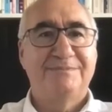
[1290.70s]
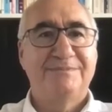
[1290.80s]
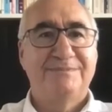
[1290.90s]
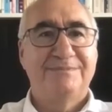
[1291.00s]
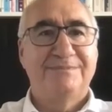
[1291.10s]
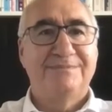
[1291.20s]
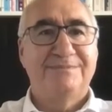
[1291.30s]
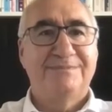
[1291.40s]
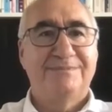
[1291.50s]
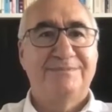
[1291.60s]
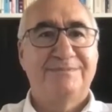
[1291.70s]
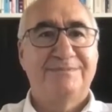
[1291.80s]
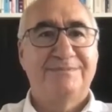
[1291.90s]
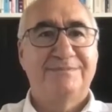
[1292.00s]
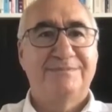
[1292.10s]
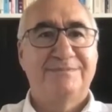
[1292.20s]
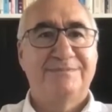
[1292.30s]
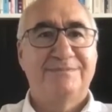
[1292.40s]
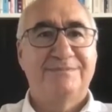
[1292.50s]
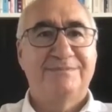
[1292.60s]

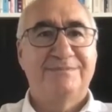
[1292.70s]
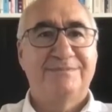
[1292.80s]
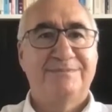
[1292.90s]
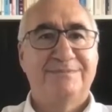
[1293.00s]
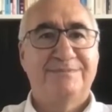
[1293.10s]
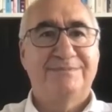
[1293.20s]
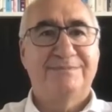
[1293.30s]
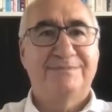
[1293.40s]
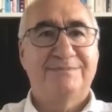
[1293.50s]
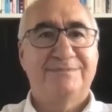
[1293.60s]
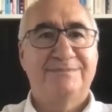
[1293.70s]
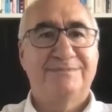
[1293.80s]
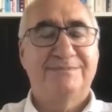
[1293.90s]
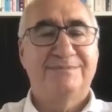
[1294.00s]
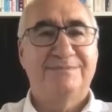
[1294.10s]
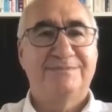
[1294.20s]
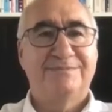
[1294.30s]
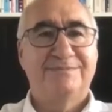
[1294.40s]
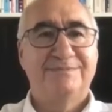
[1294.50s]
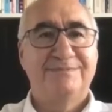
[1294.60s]

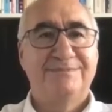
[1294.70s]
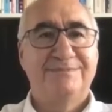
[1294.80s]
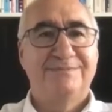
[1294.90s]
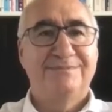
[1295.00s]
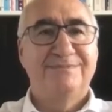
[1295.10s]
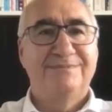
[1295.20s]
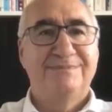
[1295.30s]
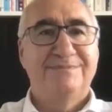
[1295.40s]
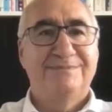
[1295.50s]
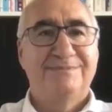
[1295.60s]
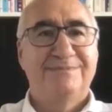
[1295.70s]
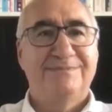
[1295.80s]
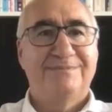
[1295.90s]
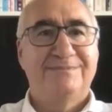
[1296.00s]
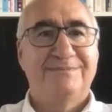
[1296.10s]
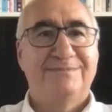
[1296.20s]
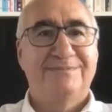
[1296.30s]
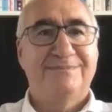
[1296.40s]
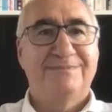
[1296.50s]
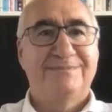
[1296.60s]

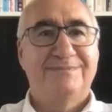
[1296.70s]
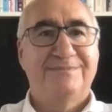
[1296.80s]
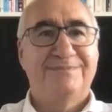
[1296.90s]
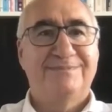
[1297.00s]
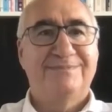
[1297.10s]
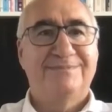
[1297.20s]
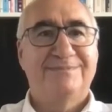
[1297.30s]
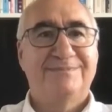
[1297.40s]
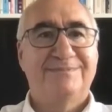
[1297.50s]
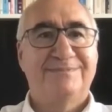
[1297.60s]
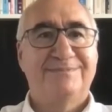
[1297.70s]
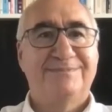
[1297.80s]
No words are spoken by the person on screen.